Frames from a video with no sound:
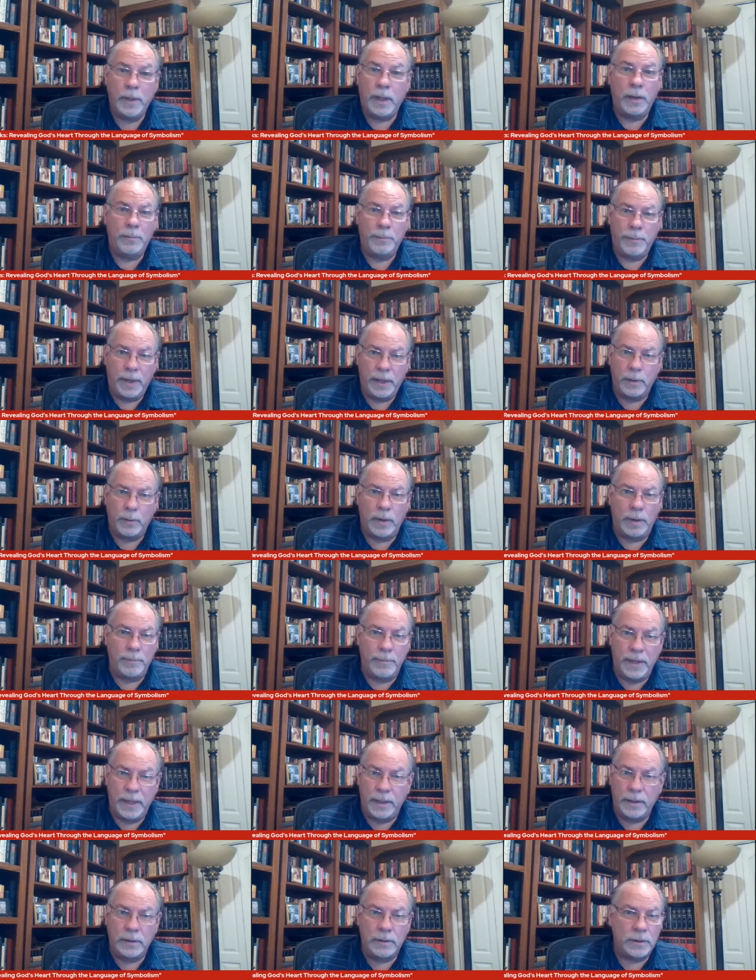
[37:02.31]
And by the way,
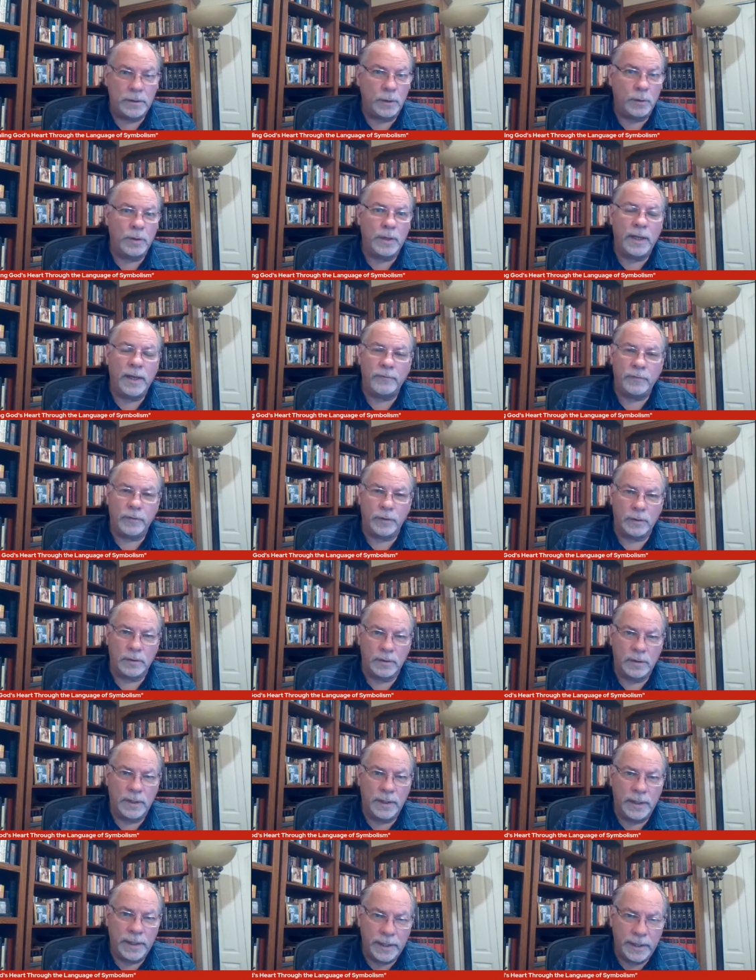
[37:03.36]
men don't ever
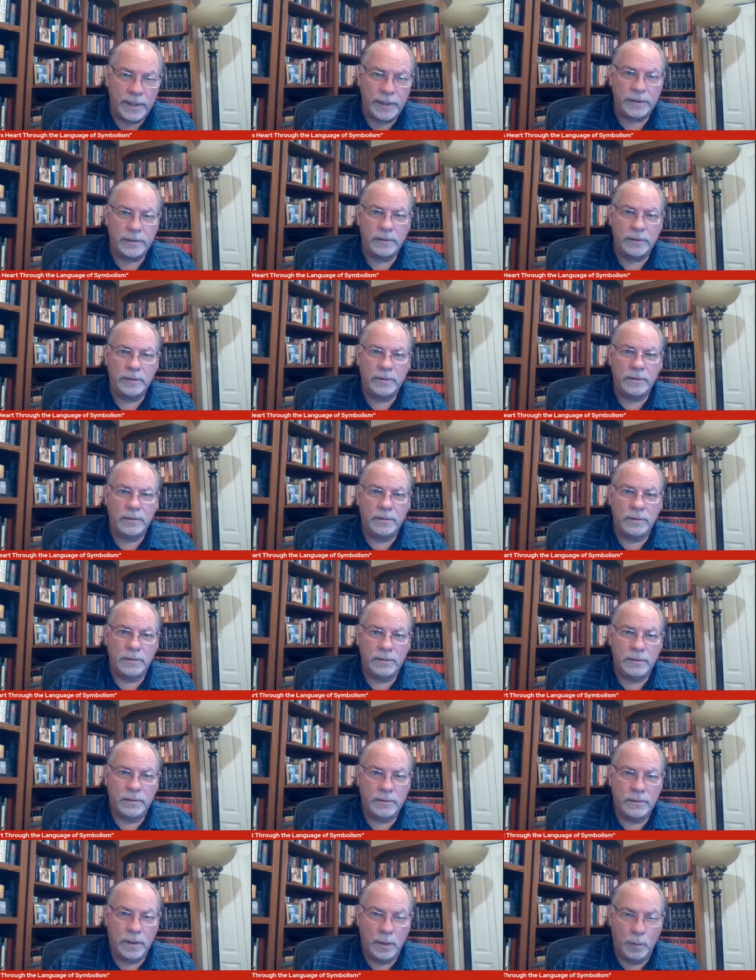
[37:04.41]
hit
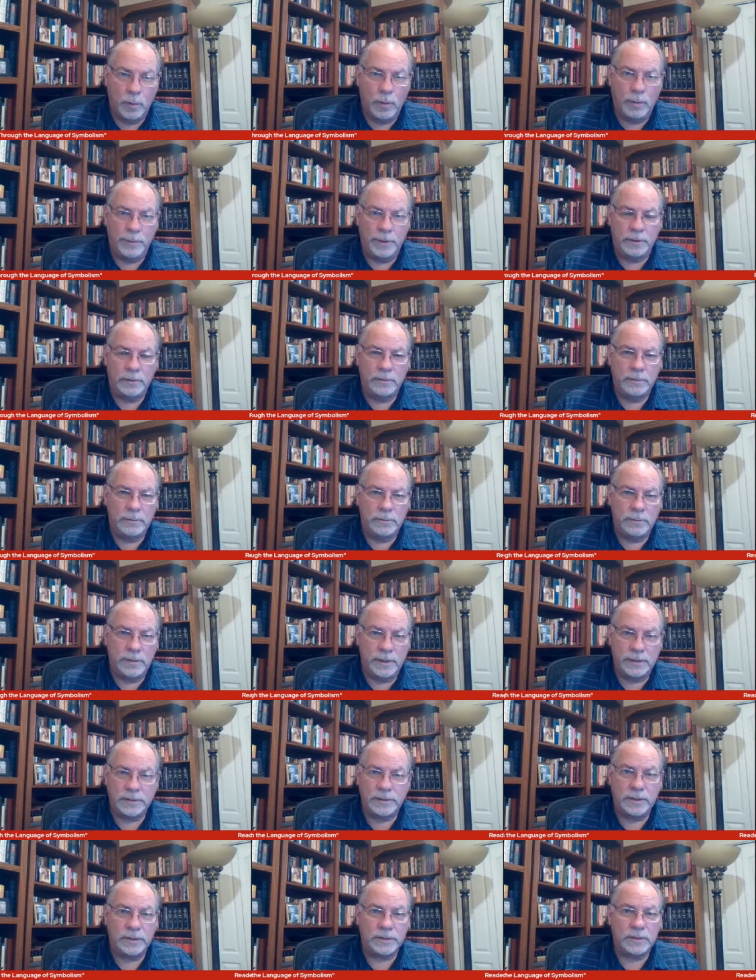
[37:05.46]
a woman.
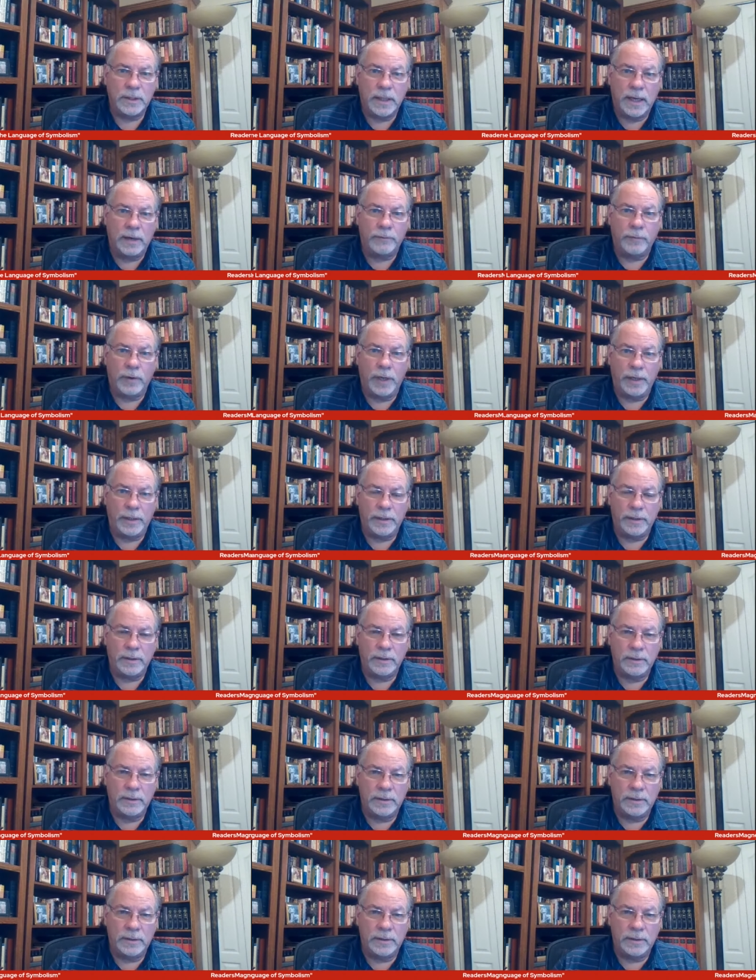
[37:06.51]
That's just not right.